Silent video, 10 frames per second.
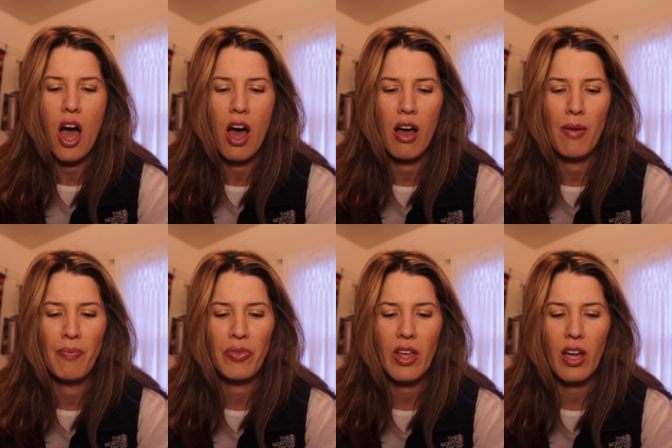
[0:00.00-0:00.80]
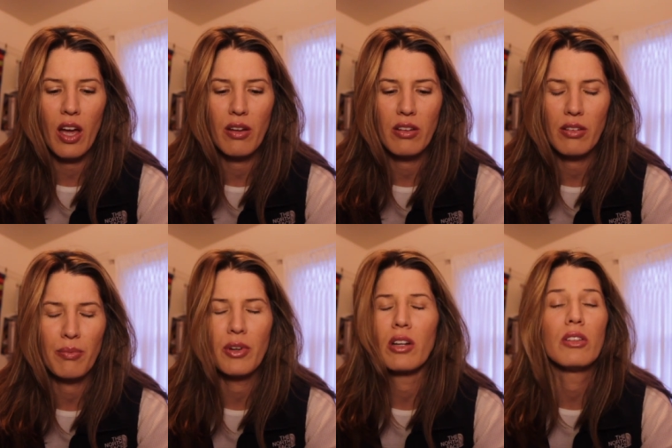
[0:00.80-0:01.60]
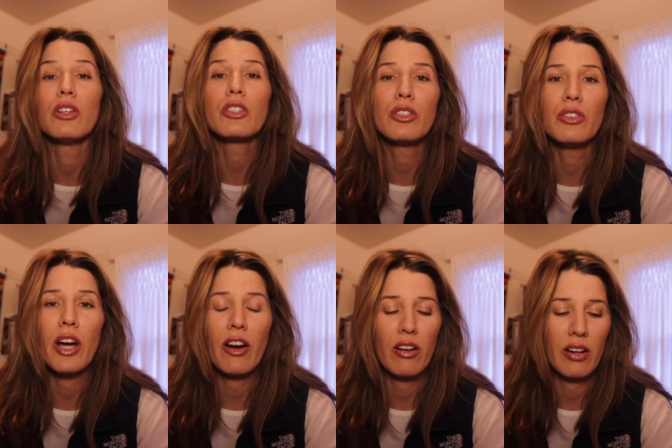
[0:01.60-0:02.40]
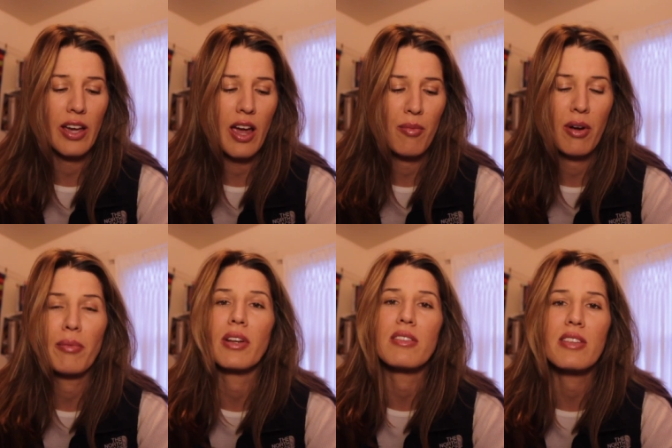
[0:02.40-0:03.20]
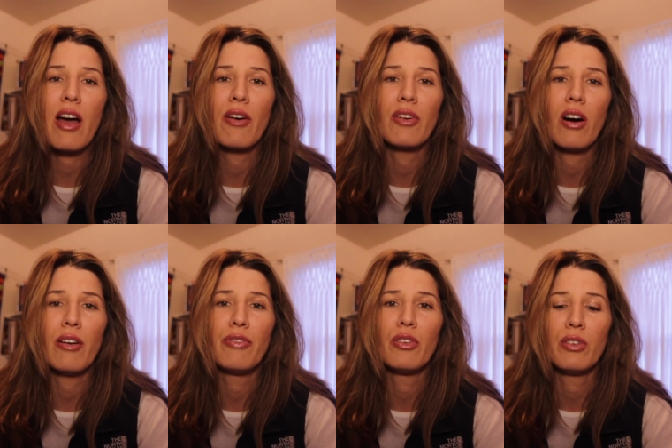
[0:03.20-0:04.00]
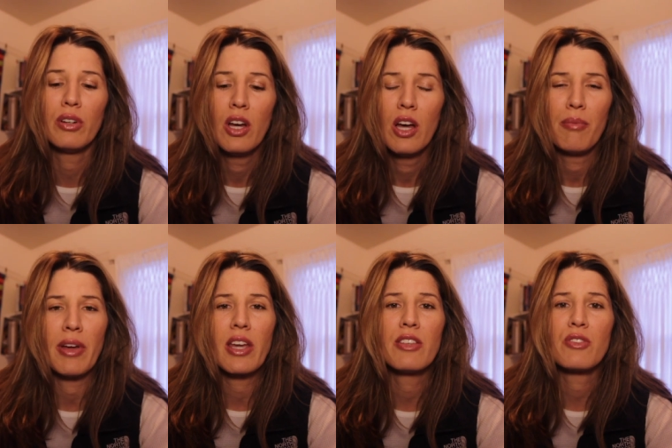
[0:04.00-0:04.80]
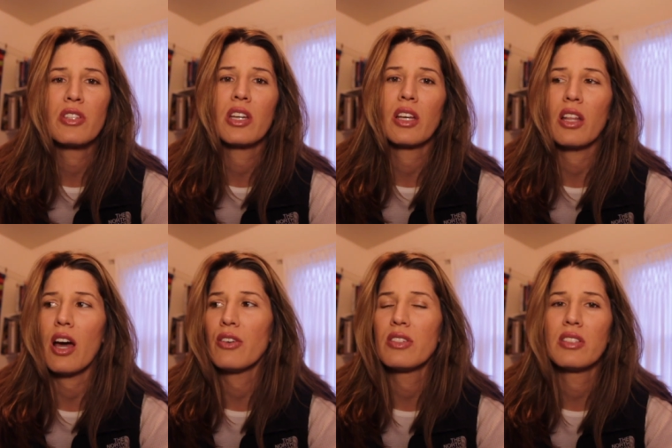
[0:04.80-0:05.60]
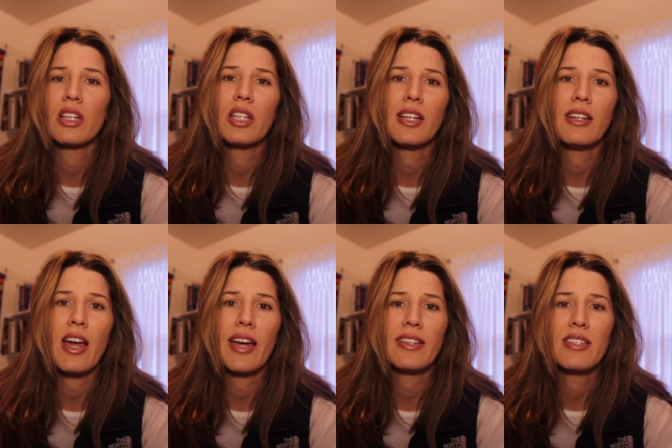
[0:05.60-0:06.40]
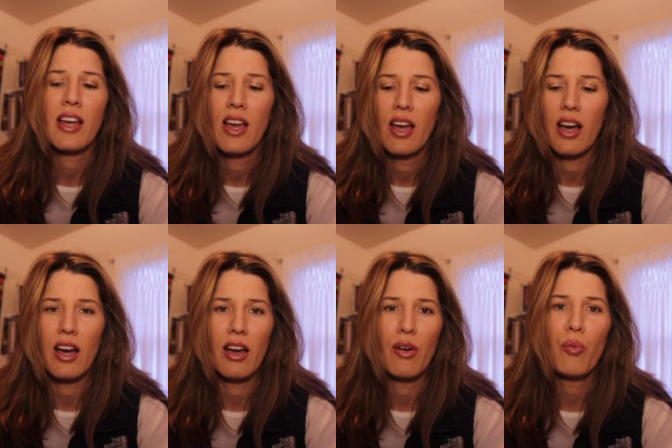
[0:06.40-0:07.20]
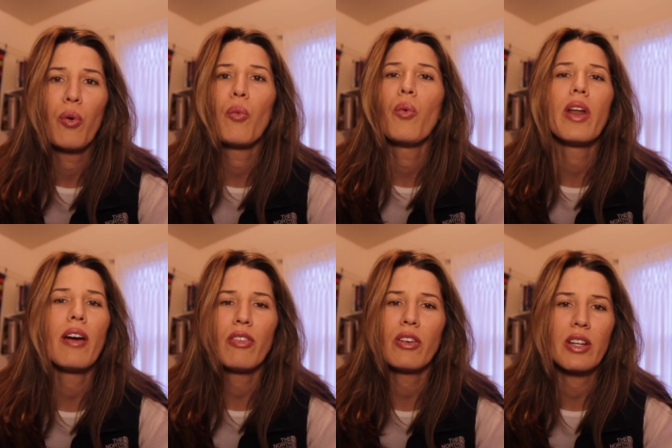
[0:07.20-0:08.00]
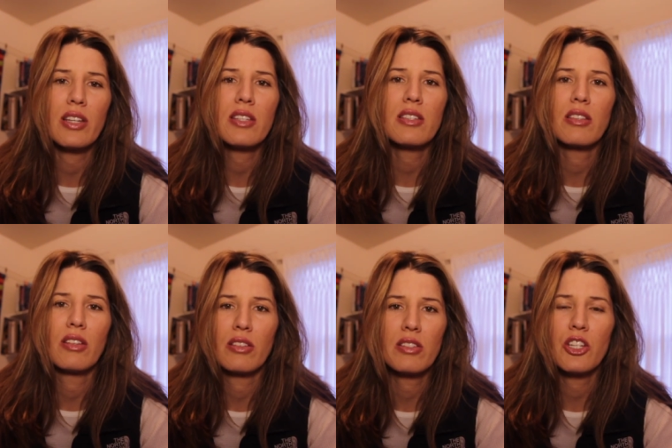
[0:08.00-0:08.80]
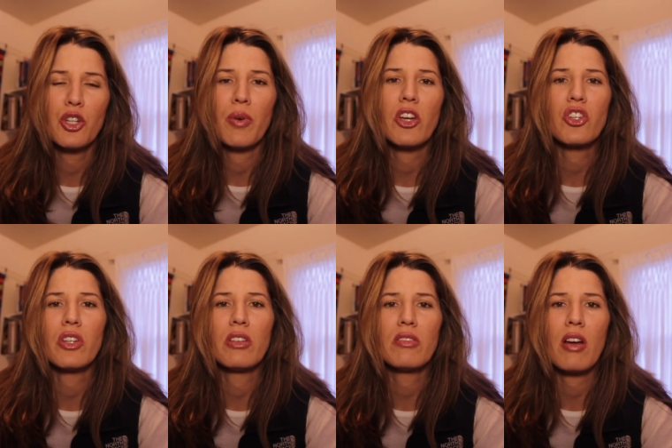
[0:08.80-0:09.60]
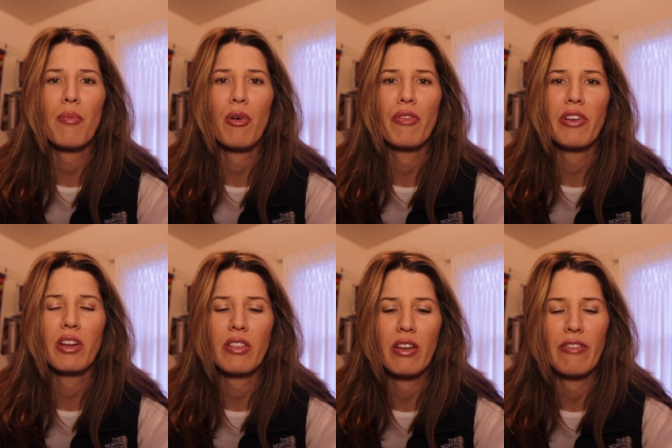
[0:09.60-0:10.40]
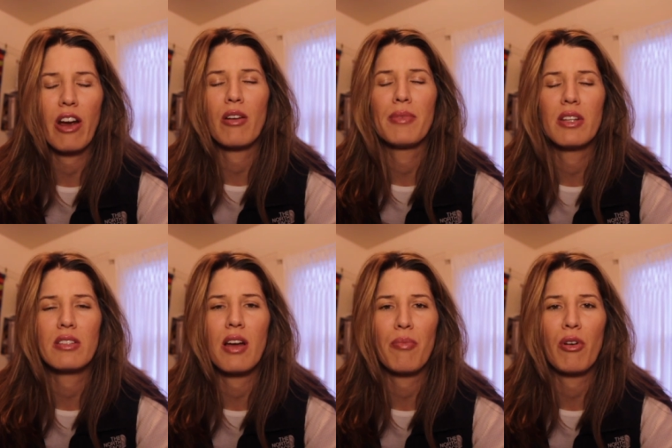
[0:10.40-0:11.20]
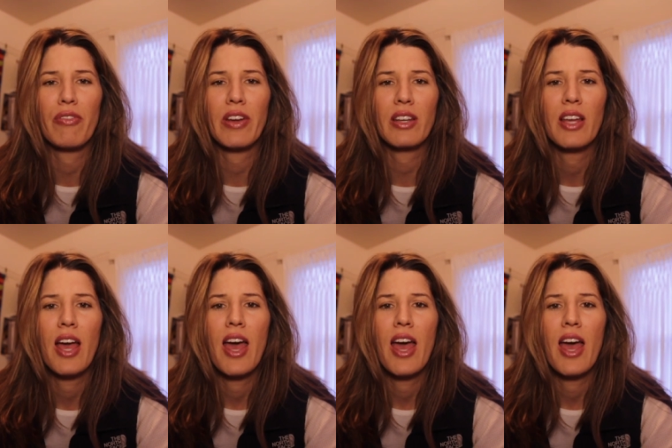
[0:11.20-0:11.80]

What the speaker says: I'm going to look too tired on camera, I'm going to sound awful, my kids are sick, the house isn't clean yet, whatever it is, the situation is not perfect, the environment is not perfect,